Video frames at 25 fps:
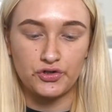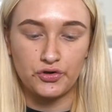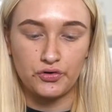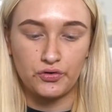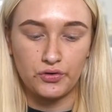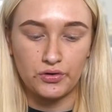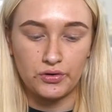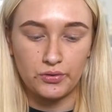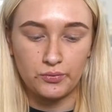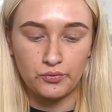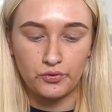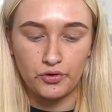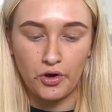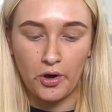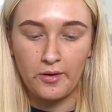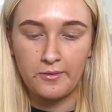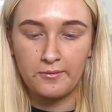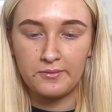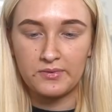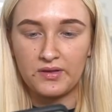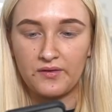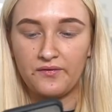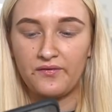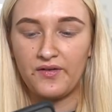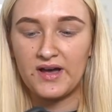on, we'll go in
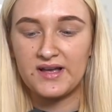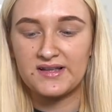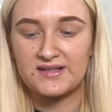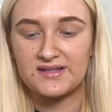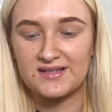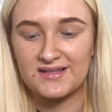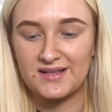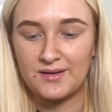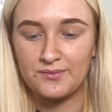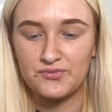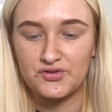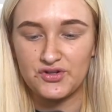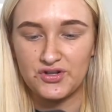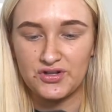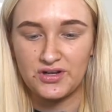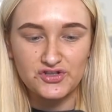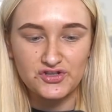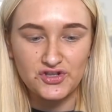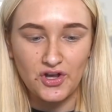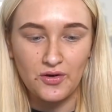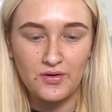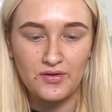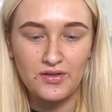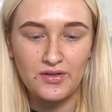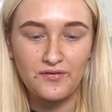with the first assumption.
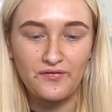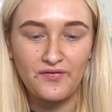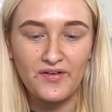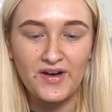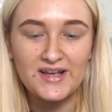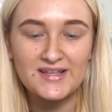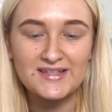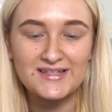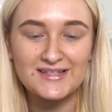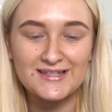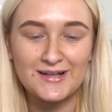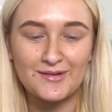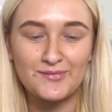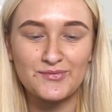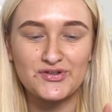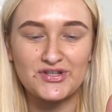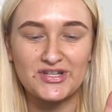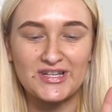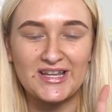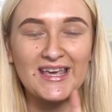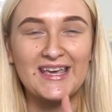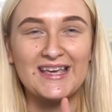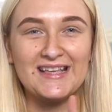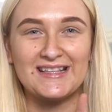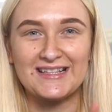So the first
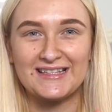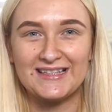assumption is,